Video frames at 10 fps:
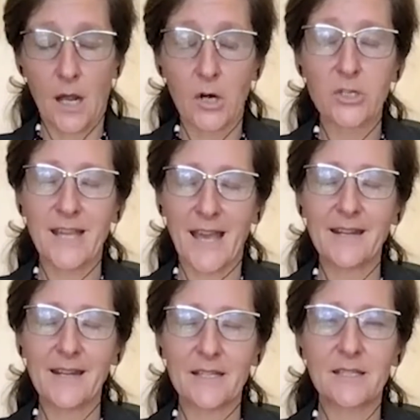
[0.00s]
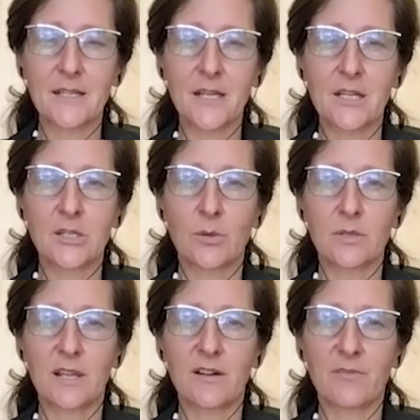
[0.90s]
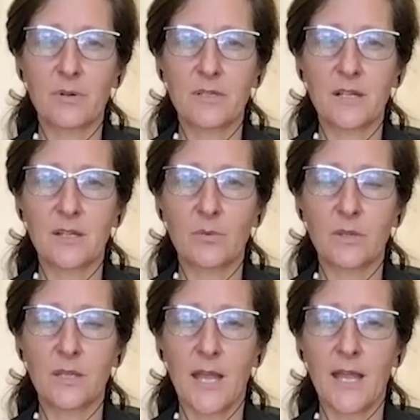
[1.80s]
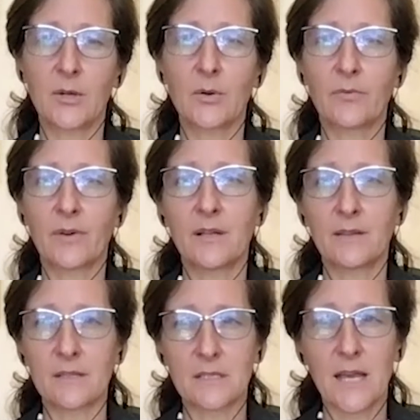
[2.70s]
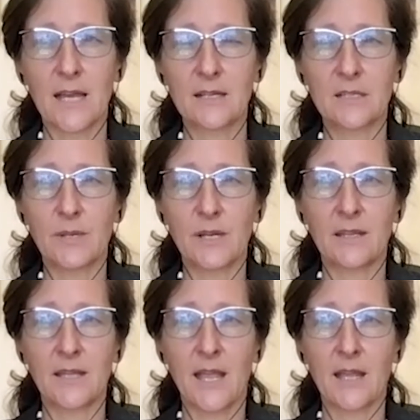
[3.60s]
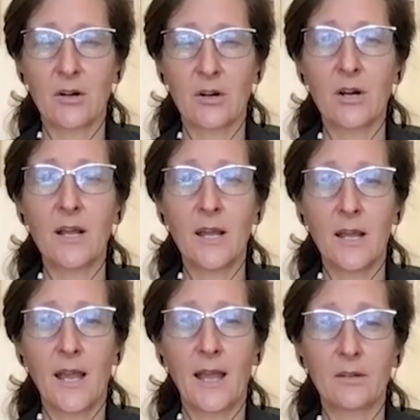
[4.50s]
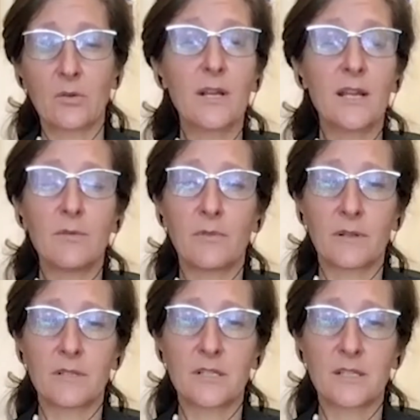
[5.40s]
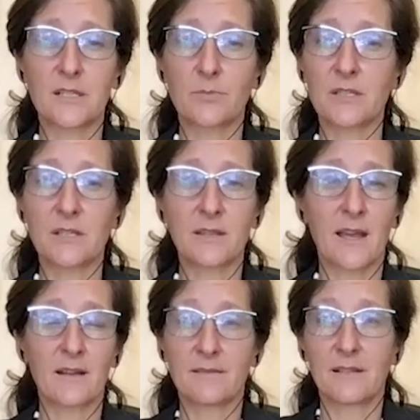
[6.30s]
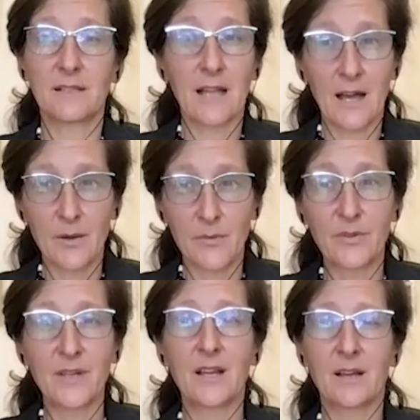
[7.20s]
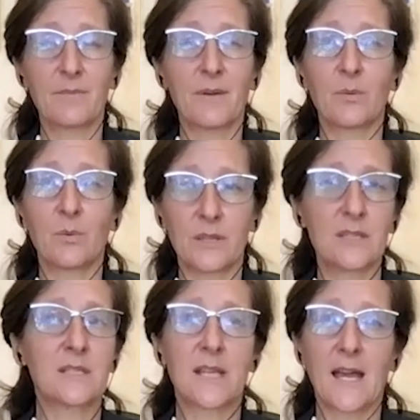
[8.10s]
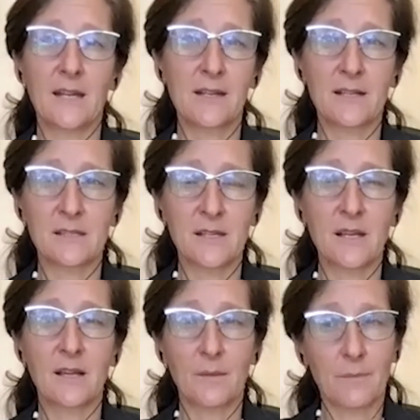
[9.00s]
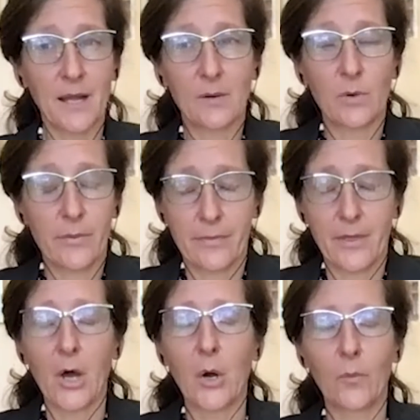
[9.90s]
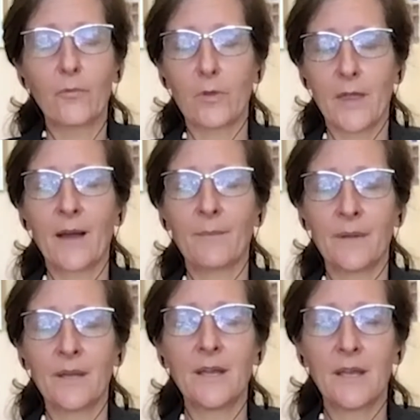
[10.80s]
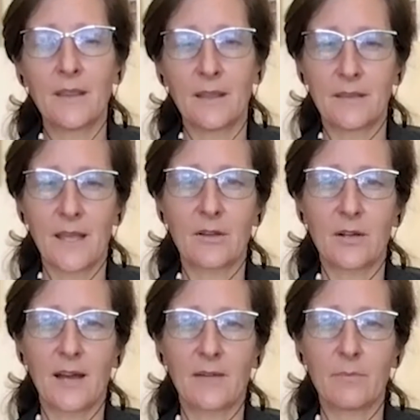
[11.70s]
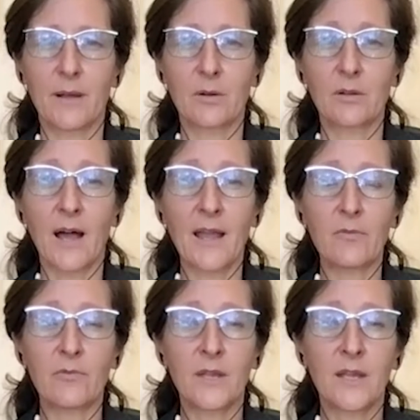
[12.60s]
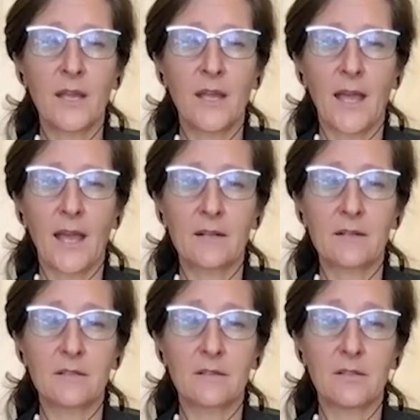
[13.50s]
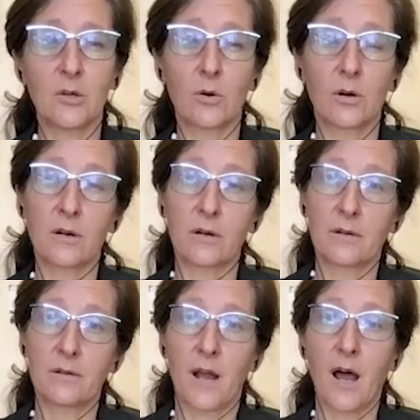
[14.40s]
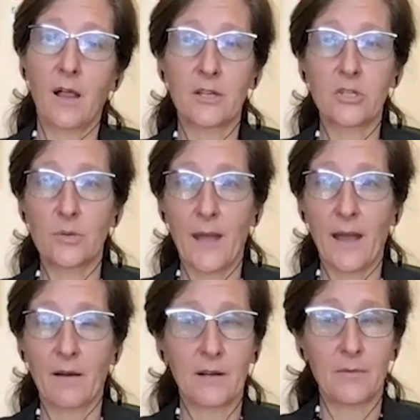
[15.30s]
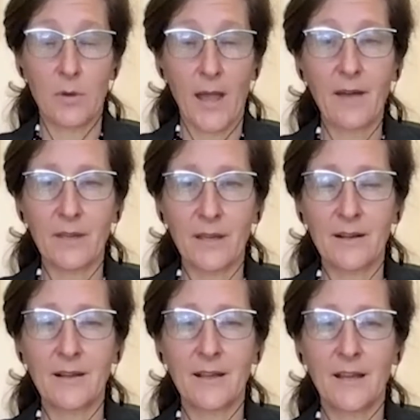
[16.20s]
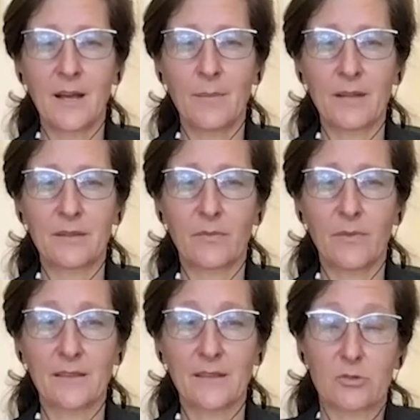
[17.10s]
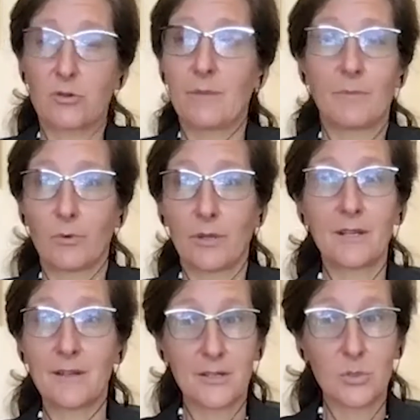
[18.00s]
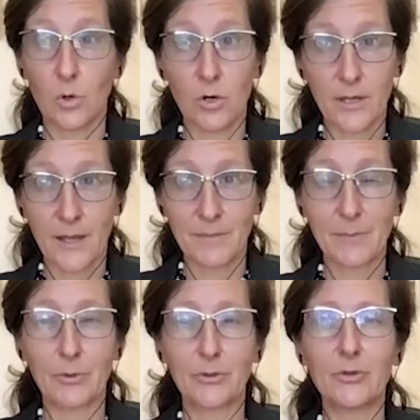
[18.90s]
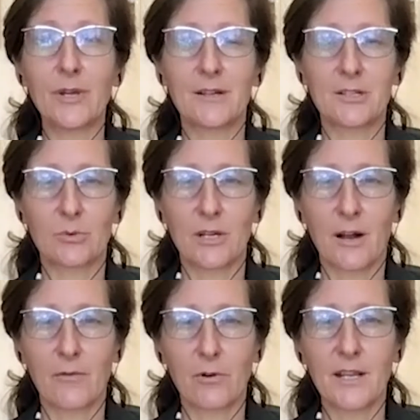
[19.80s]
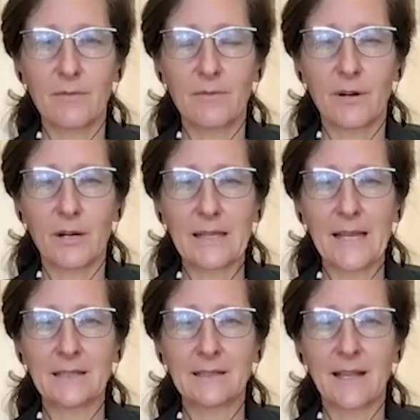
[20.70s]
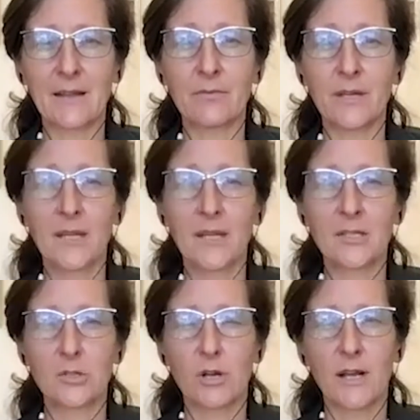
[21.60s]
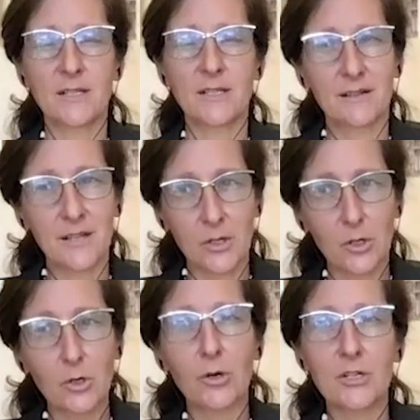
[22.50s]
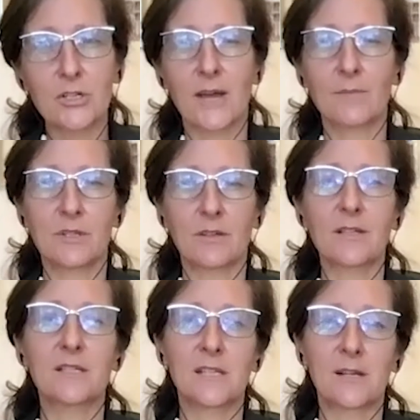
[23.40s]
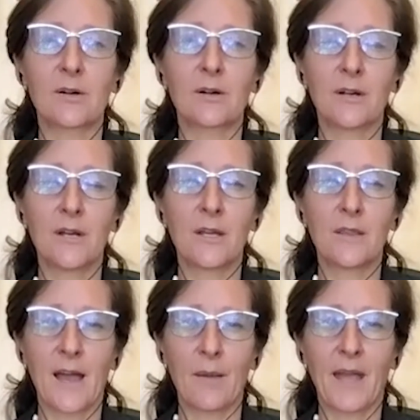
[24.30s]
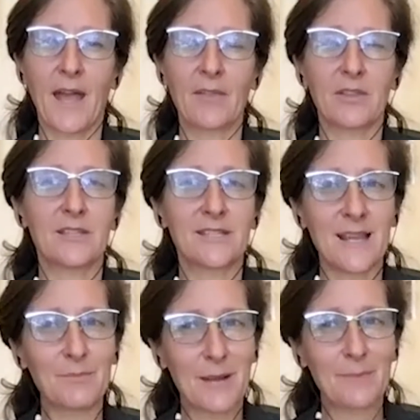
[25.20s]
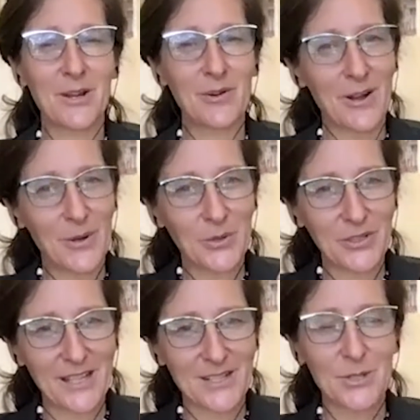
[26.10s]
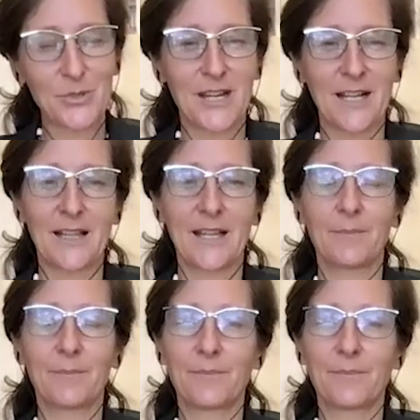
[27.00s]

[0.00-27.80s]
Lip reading: our sadness. So instead of presenting with the anger, finding the sadness behind the anger and the grief, and just expressing that, the love combined with the sadness, combined with the hope for them that they could have a better life, and your knowledge about, if you have it, about the fact that treatment really does work and people do get into recovery even very late in life. So trying to encourage them to consider that path at the same time that you're not holding it too tightly.